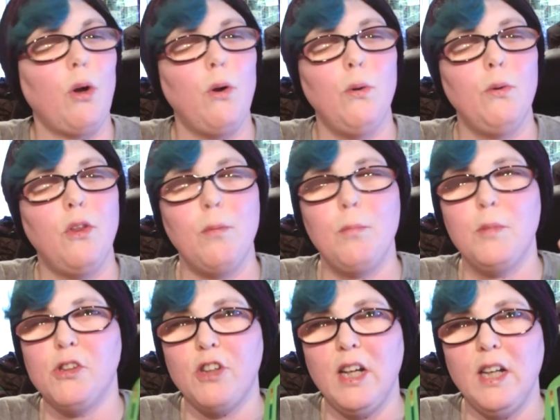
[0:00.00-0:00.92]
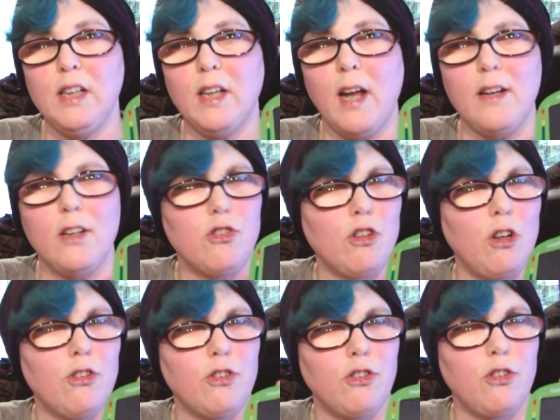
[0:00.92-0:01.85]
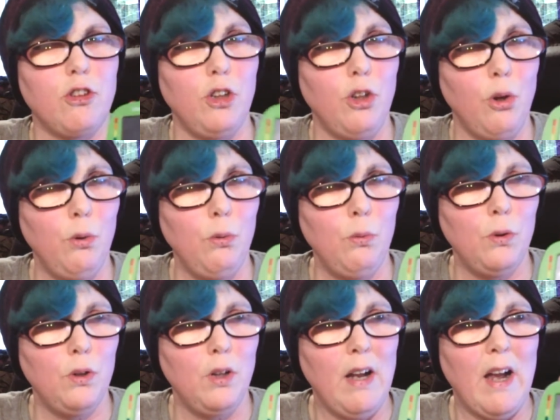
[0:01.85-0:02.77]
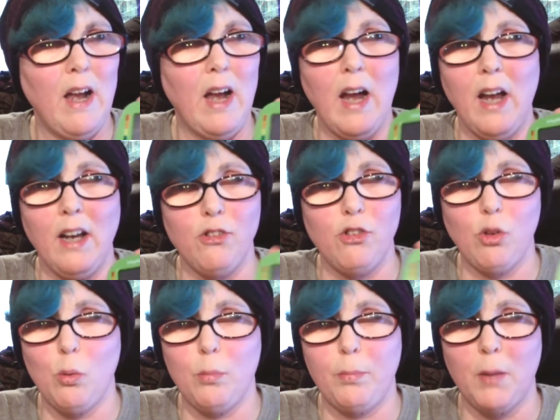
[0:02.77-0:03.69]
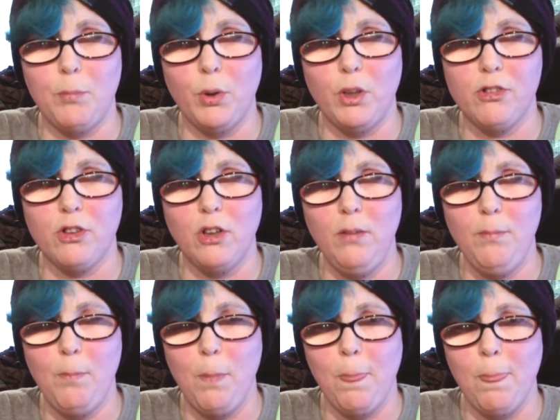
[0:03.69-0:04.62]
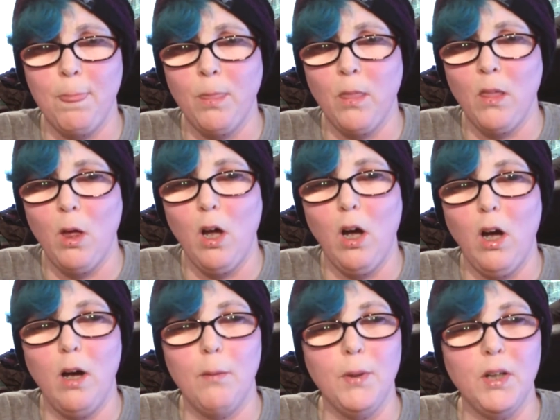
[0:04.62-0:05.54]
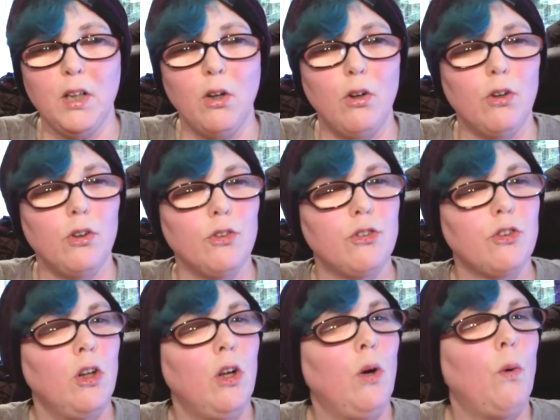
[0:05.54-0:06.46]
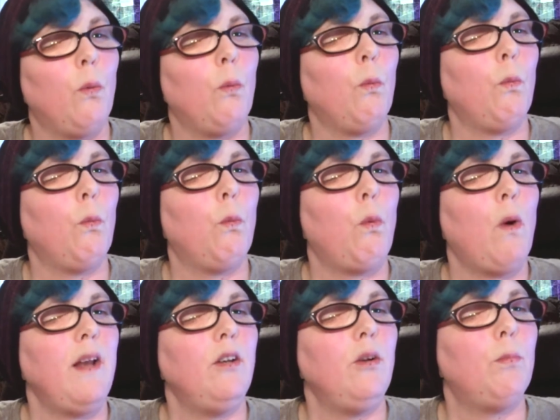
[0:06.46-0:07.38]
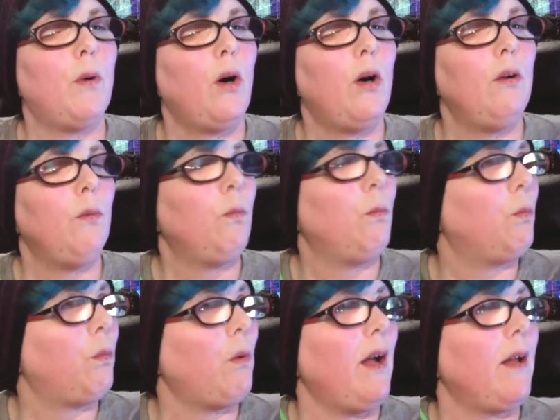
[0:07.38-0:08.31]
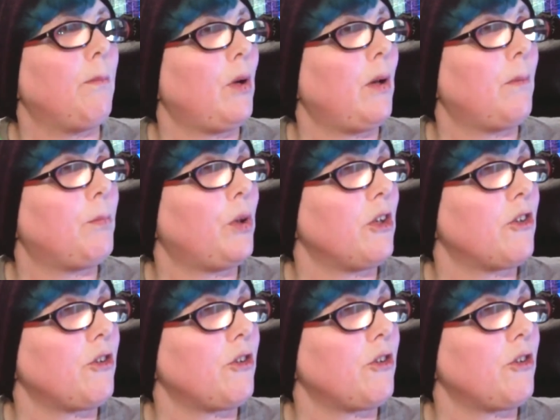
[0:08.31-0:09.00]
the machine can adjust to you and your blood pressure, because when you buy a blood pressure